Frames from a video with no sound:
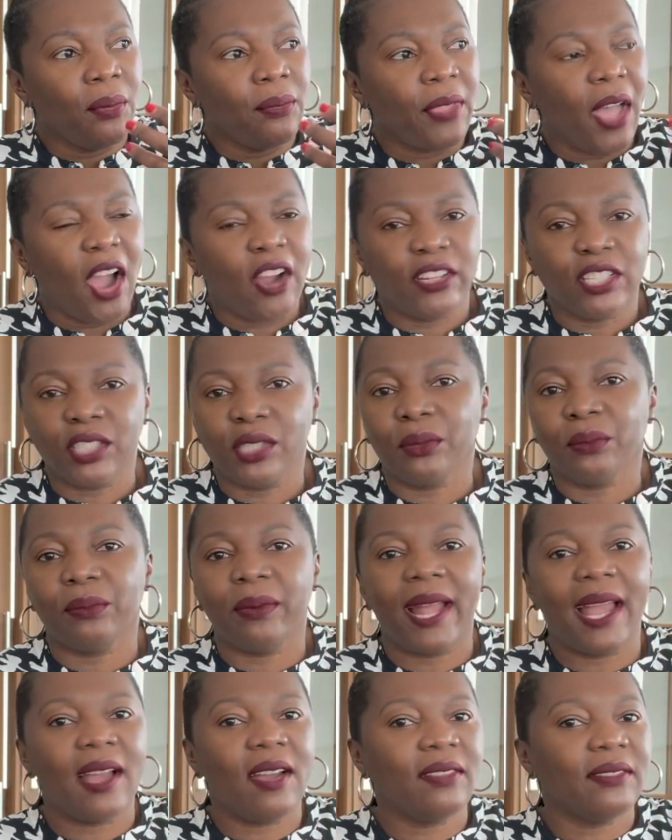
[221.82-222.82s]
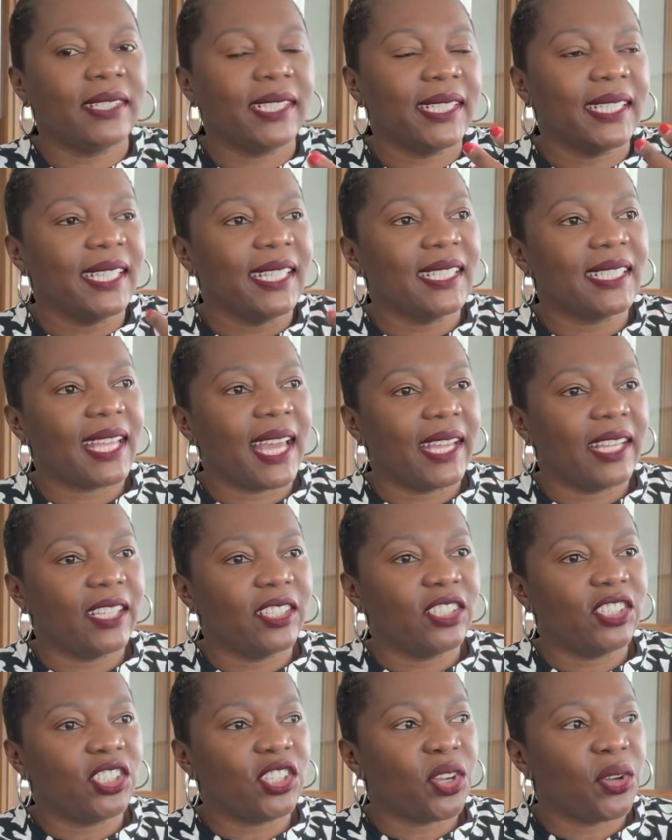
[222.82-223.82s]
our surroundings. I
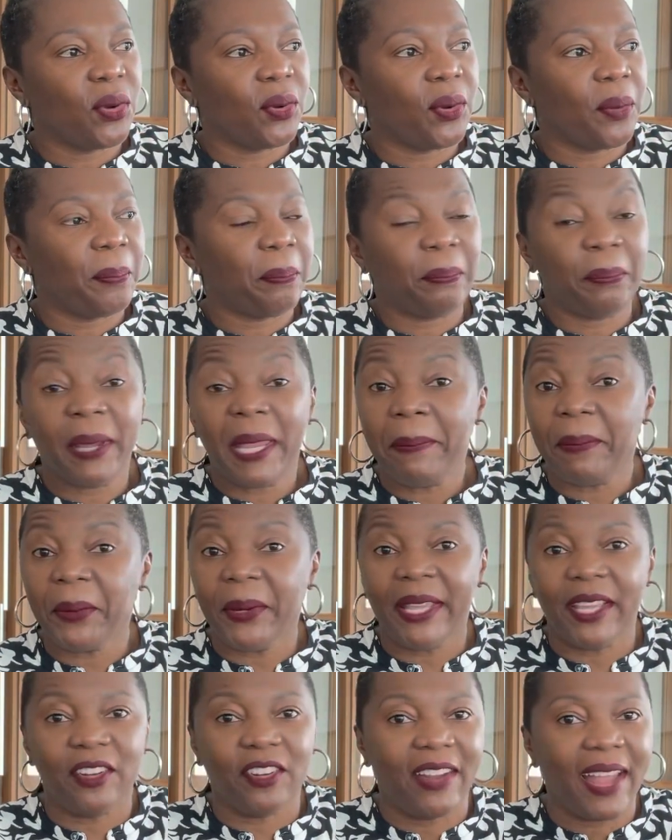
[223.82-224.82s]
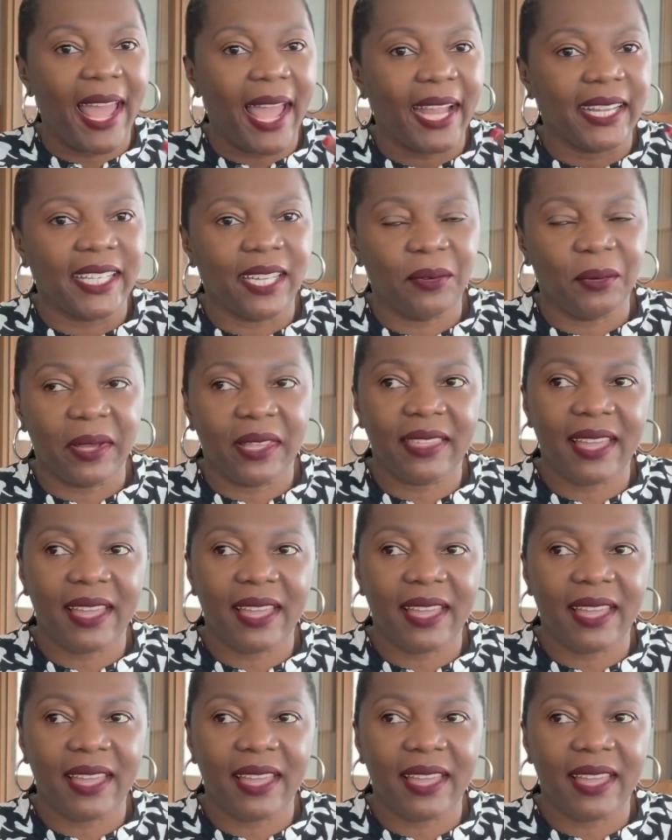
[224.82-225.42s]
could show people interacting with